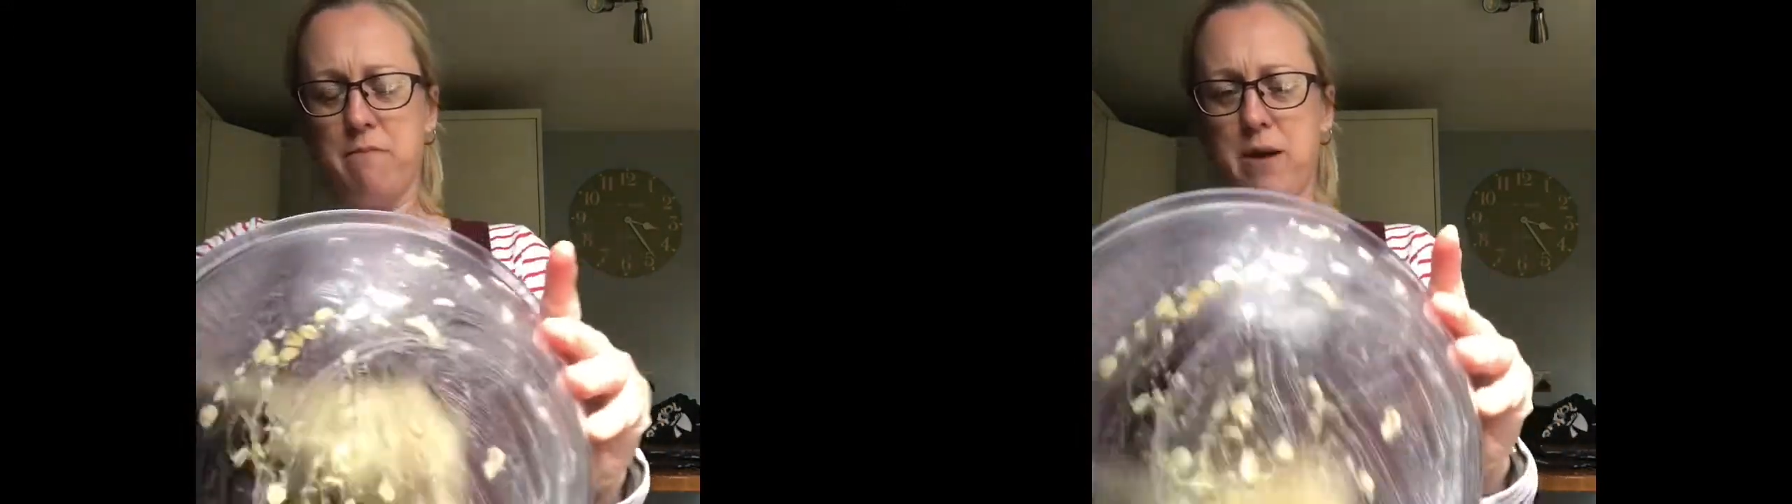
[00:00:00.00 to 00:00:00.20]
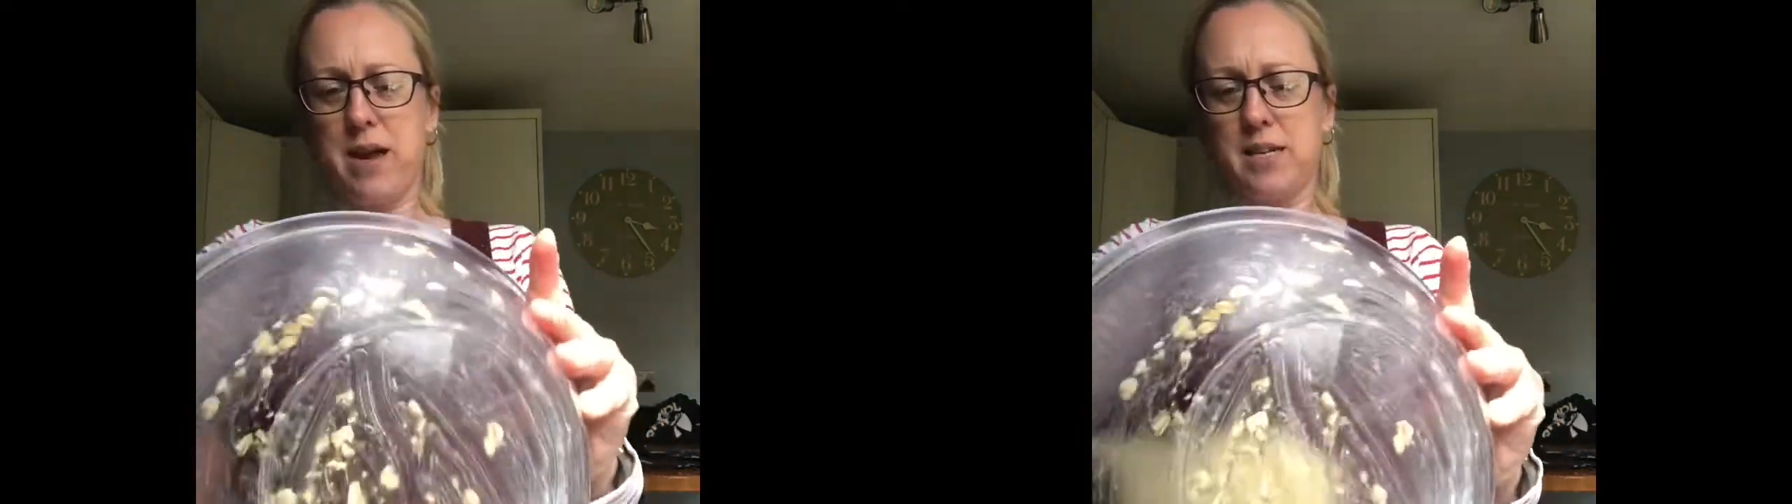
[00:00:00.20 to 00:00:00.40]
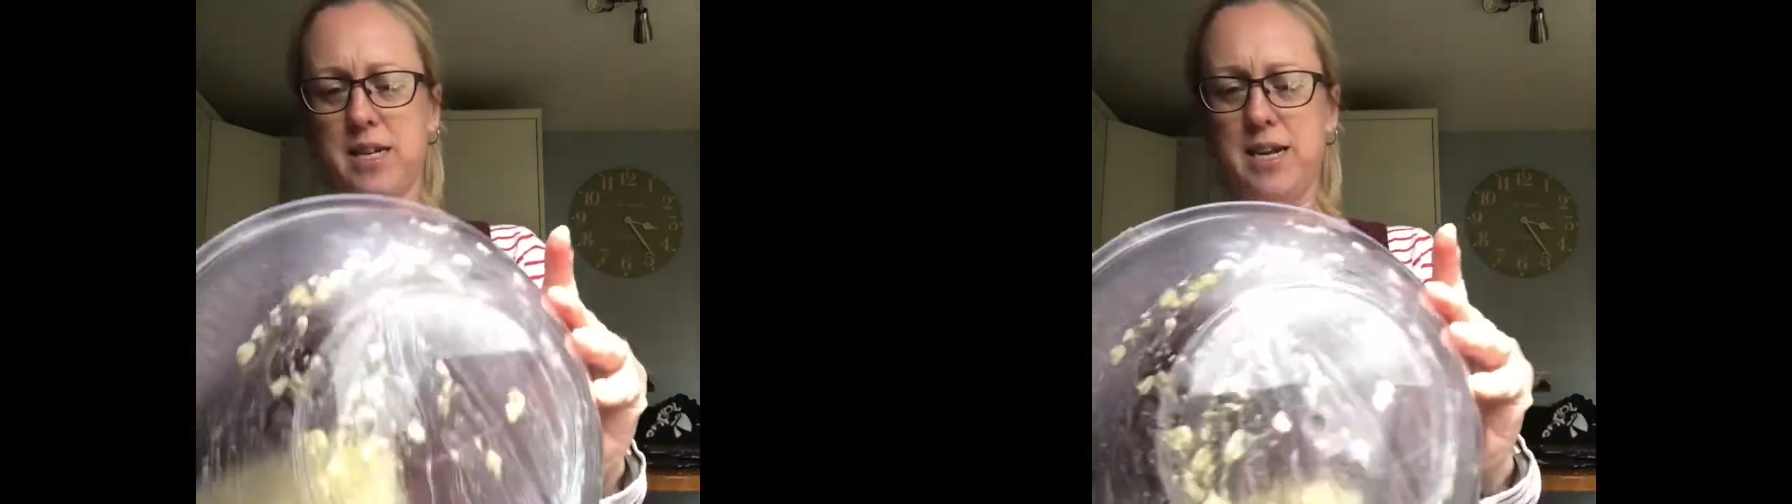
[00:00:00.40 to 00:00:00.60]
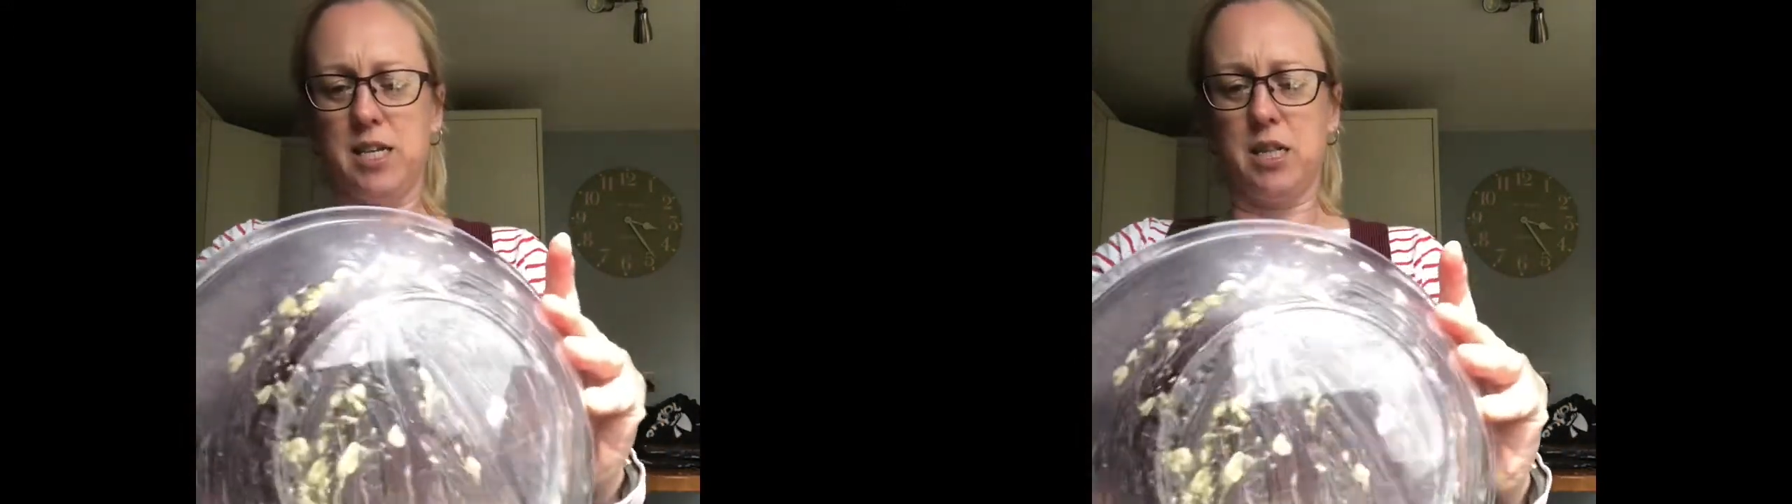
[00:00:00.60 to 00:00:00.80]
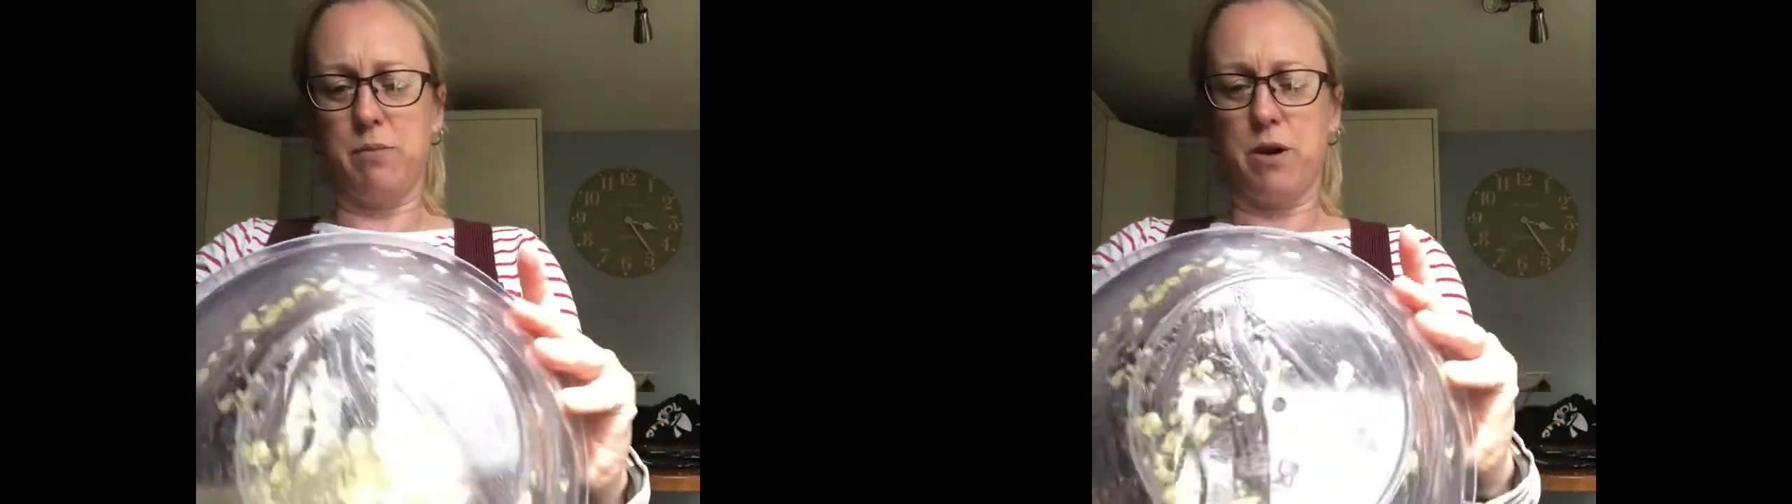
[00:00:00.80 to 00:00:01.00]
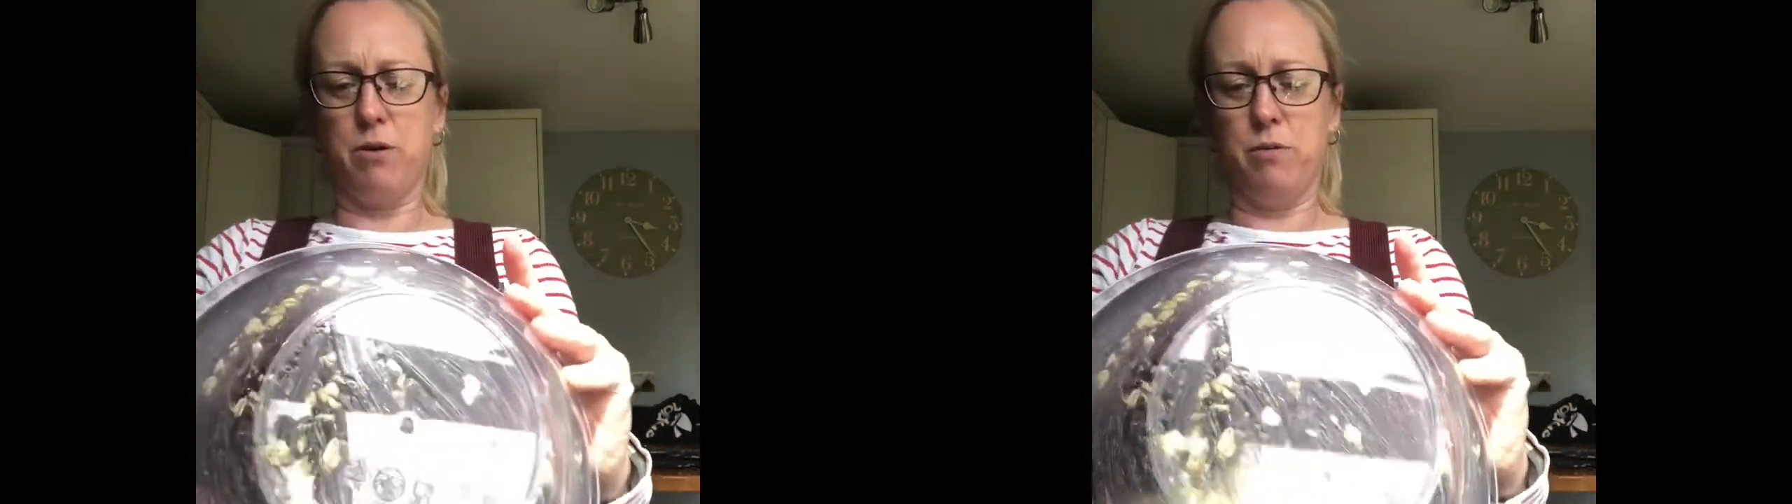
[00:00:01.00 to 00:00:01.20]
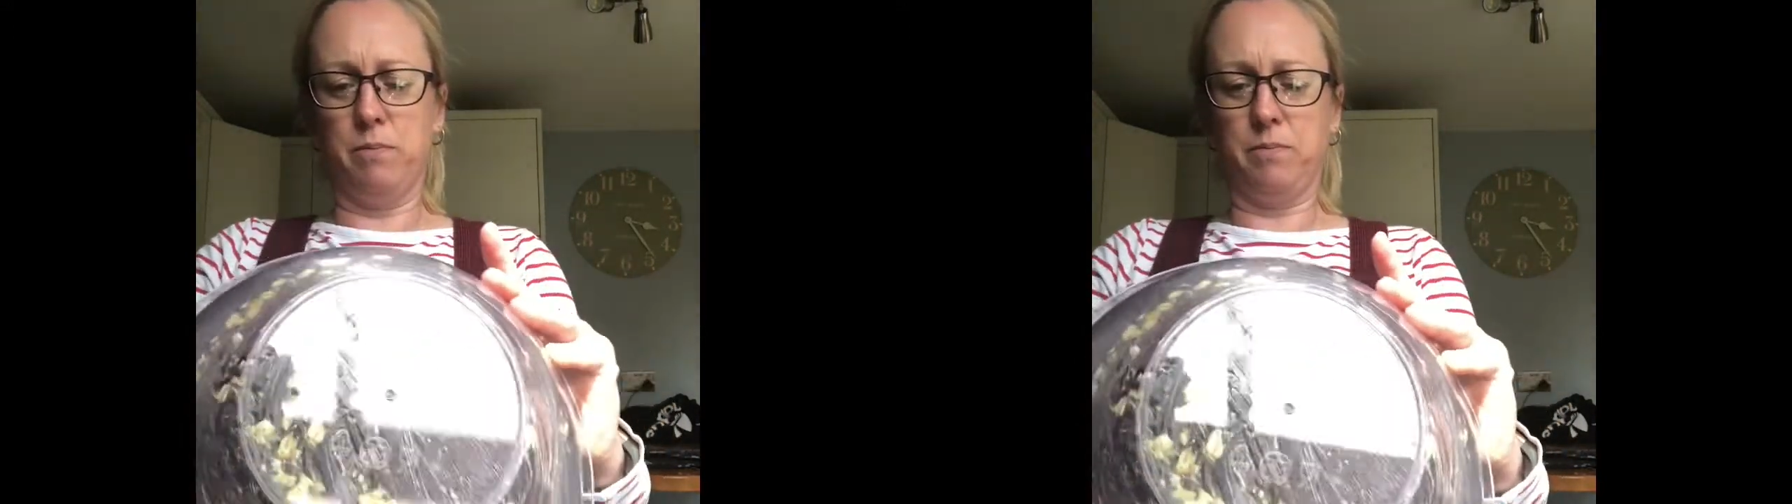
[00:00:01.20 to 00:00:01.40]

mix into the bowl